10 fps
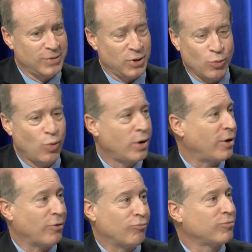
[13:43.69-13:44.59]
you
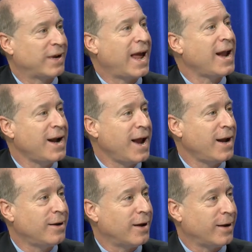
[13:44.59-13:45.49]
weren't a
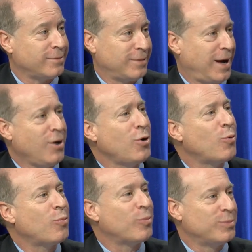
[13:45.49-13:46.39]
candidate. I, I don't
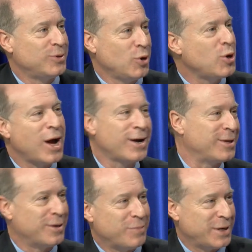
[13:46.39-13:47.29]
know, you're
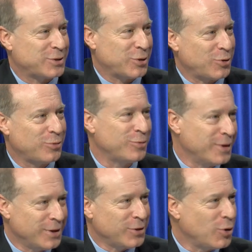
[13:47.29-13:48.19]
younger than me, so you,
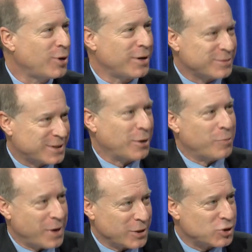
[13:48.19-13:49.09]
you could have still
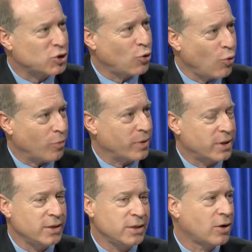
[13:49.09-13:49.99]
been in school,
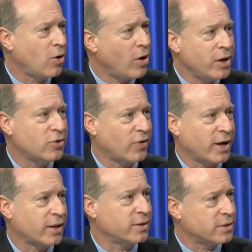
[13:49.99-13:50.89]
but there's a
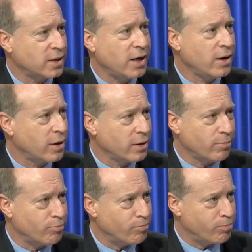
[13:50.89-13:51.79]
contract that's sitting on
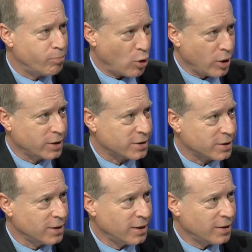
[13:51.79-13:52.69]
the
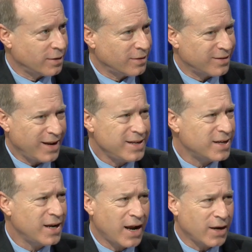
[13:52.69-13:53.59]
books,
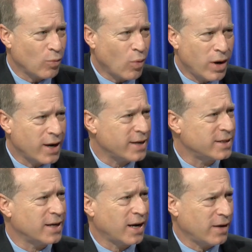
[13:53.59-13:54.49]
1991,
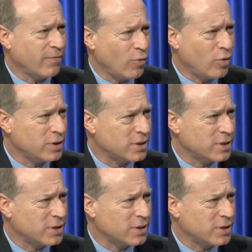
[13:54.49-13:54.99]
1994,